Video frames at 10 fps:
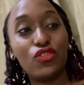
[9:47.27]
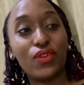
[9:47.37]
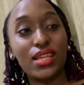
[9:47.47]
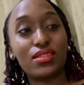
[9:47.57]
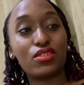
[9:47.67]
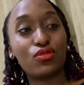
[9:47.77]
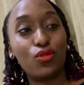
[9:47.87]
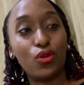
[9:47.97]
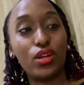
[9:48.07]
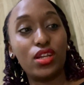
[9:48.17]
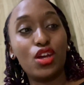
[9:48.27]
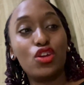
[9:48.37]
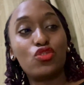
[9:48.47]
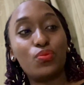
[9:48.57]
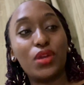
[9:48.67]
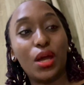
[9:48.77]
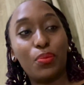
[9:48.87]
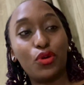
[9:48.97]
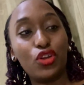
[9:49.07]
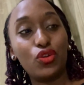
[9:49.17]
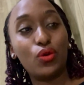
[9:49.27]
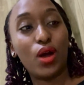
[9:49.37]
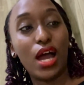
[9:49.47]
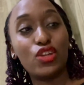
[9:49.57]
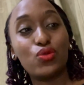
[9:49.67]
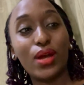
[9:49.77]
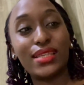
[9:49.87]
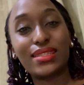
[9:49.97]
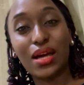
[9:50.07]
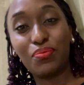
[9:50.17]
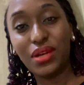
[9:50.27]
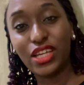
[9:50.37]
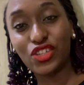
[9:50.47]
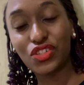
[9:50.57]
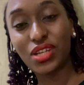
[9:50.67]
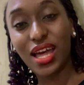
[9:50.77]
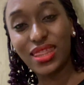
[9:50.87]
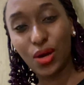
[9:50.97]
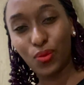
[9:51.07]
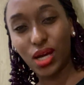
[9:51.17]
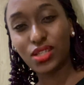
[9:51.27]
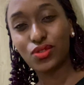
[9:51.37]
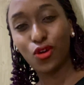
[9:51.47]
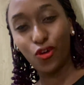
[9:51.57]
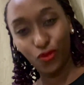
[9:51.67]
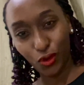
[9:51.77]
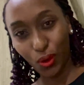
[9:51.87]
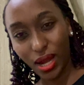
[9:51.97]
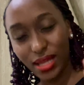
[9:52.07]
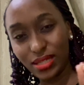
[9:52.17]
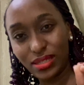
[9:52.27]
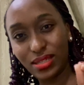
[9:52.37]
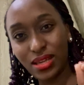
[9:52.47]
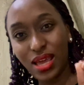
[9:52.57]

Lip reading: you've asked God to be upon you and to establish the works of your hands.